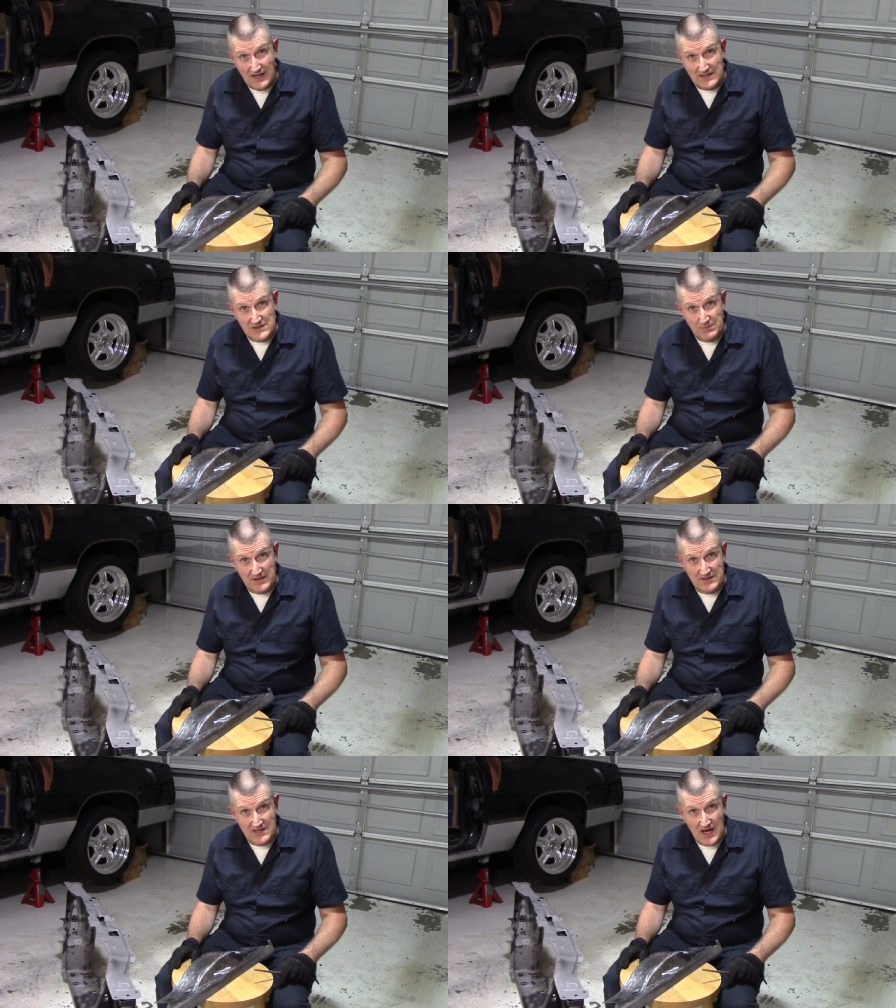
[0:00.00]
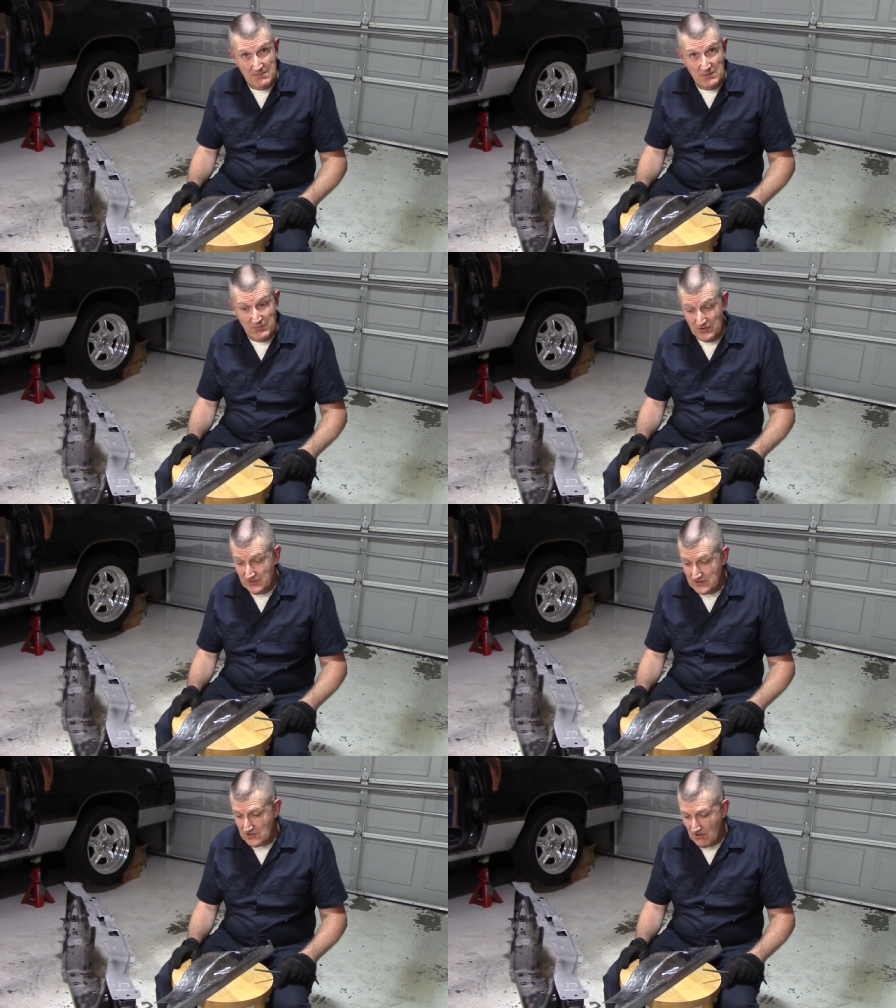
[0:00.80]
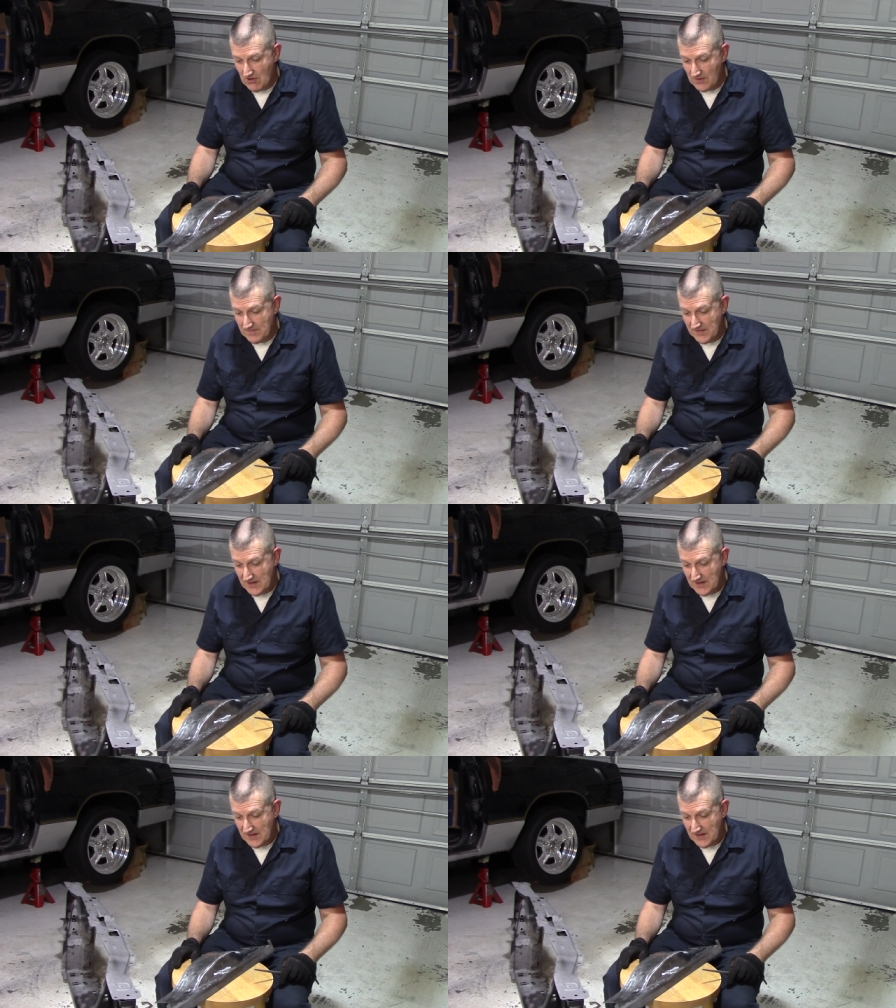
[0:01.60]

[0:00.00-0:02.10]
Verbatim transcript: I spend the time to build this car.